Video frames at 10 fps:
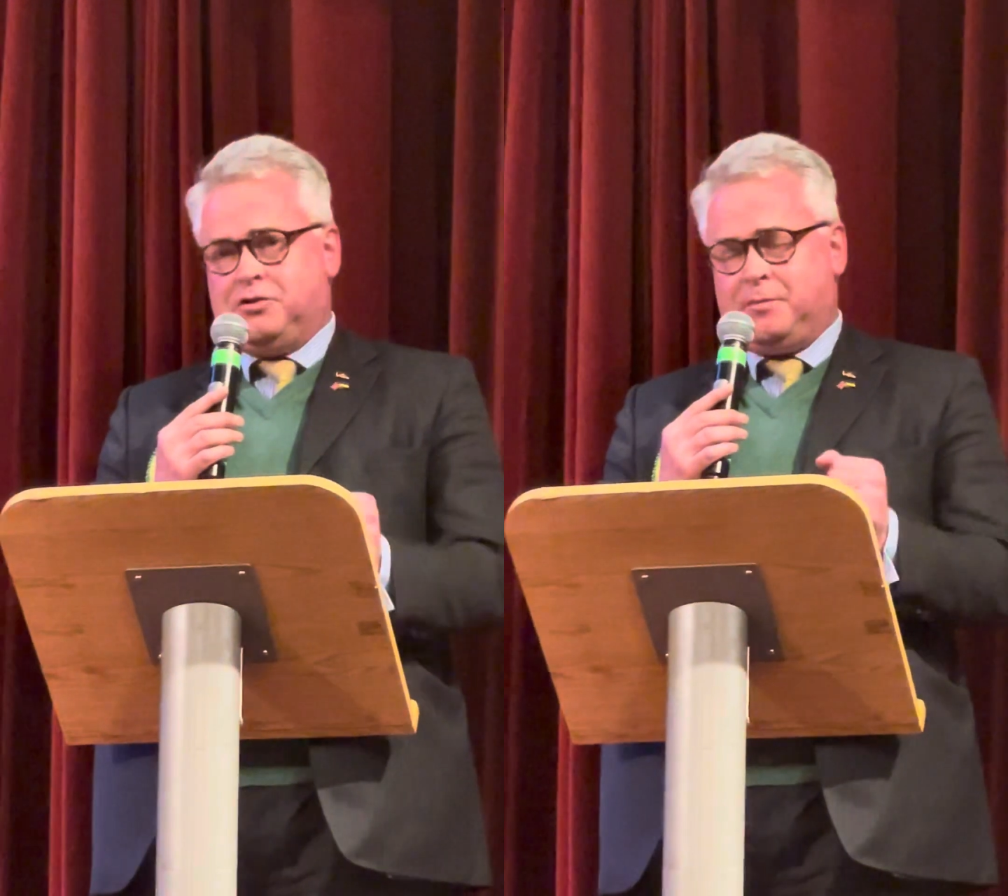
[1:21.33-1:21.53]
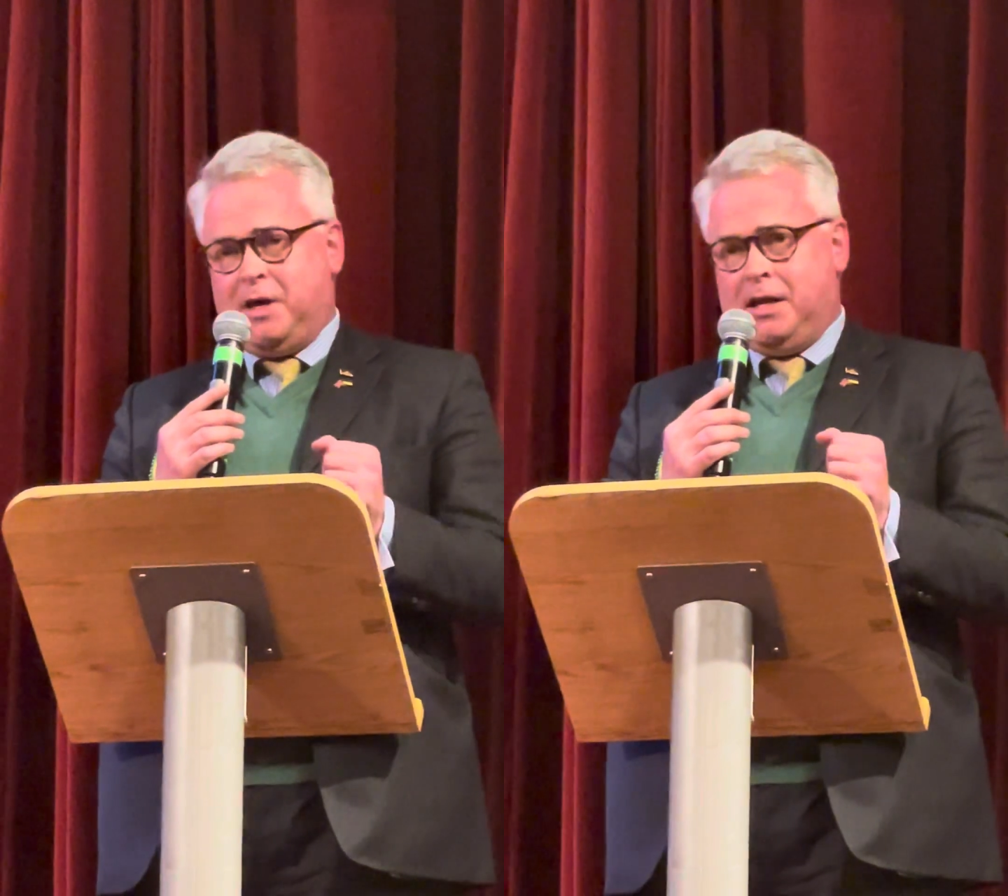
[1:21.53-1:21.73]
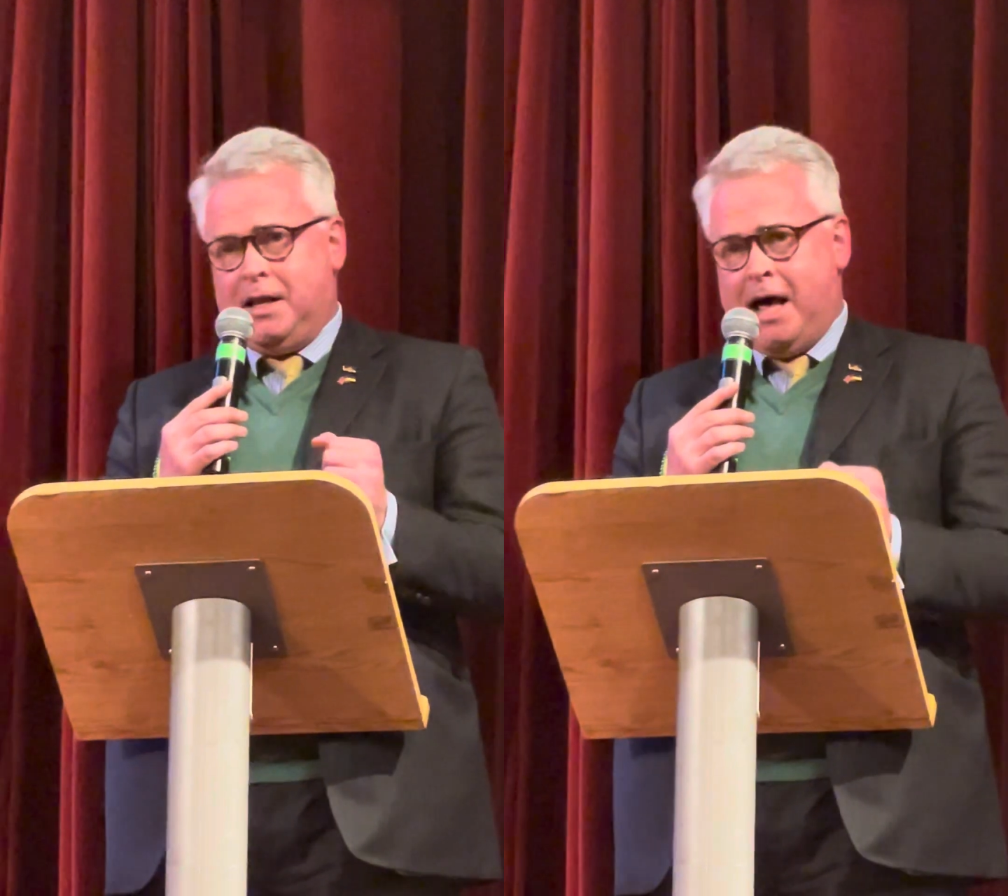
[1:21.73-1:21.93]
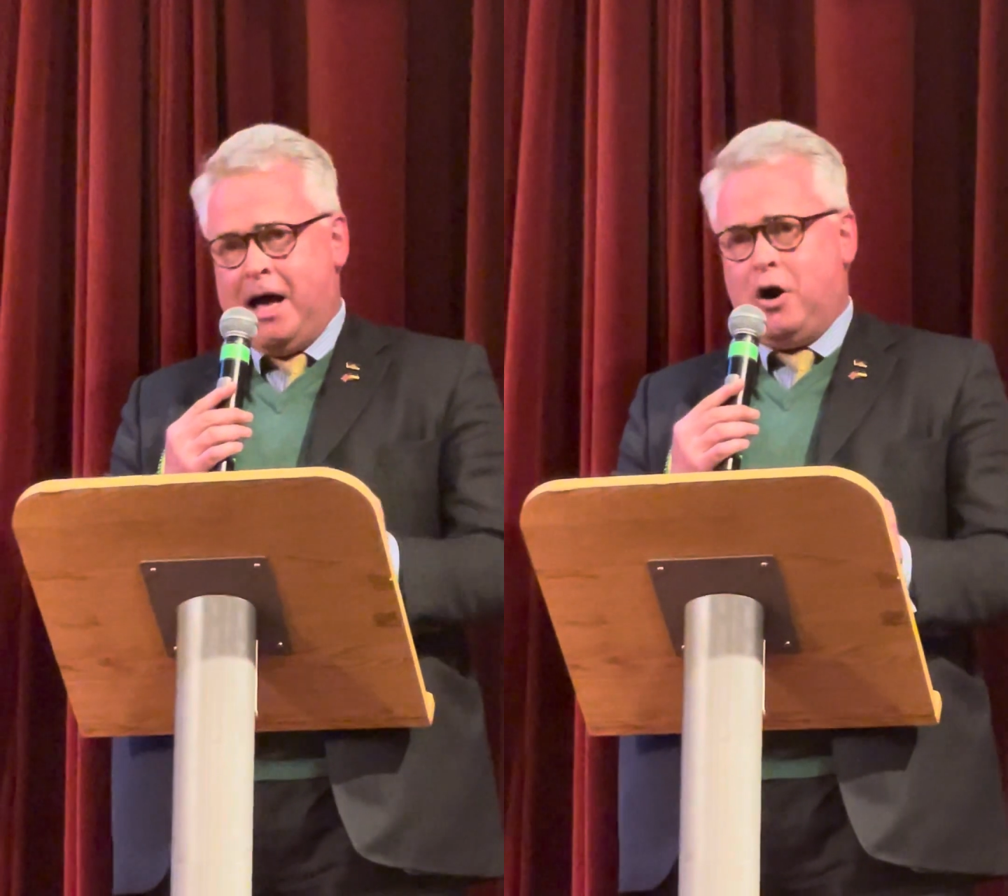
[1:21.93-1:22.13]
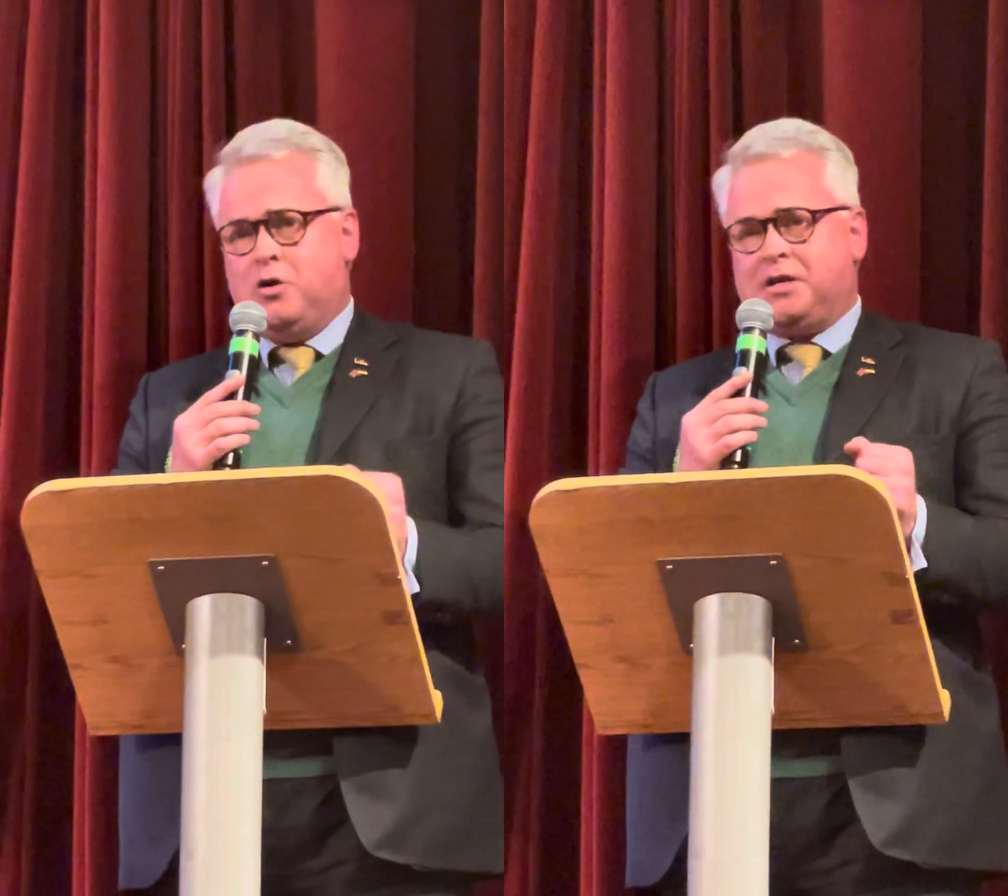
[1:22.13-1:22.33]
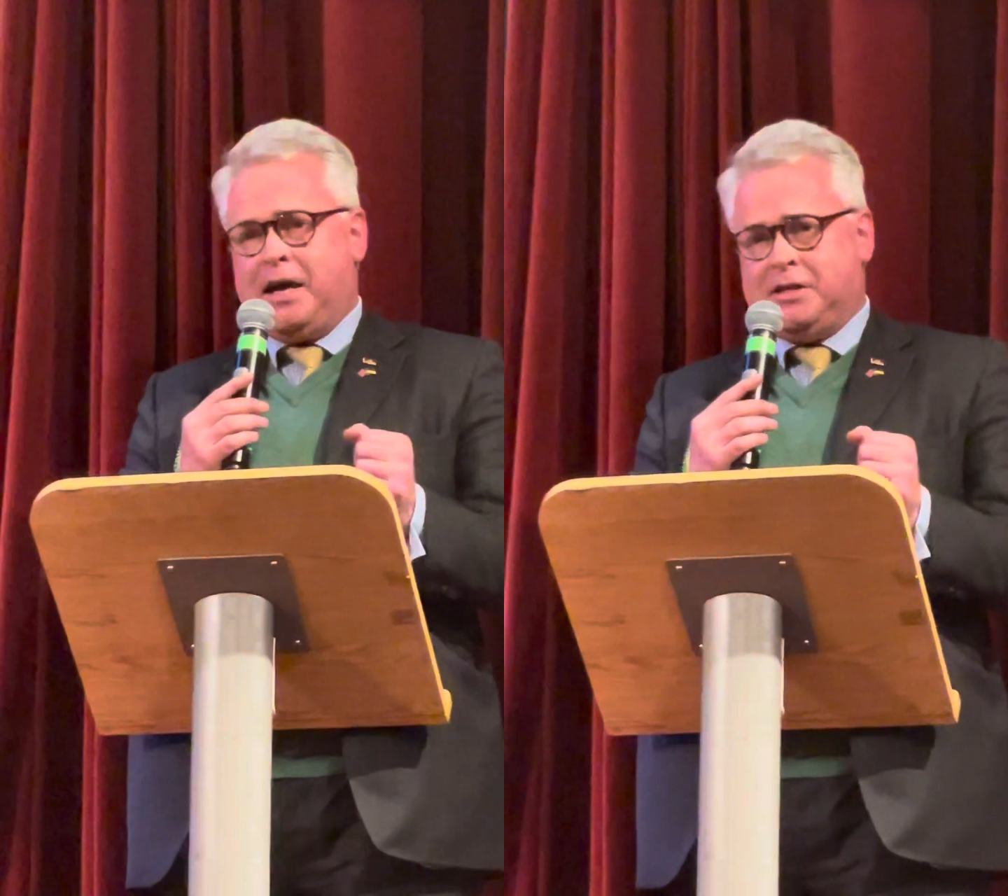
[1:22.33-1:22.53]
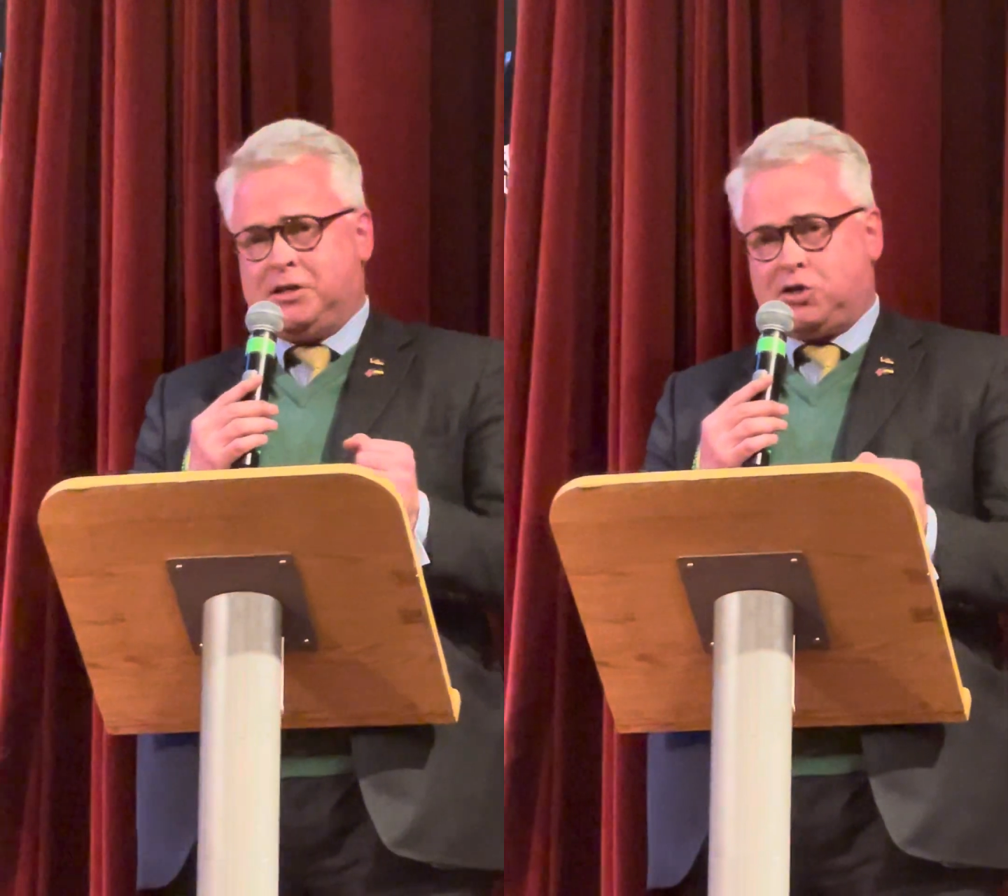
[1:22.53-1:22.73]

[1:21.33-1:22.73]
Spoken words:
to be loud and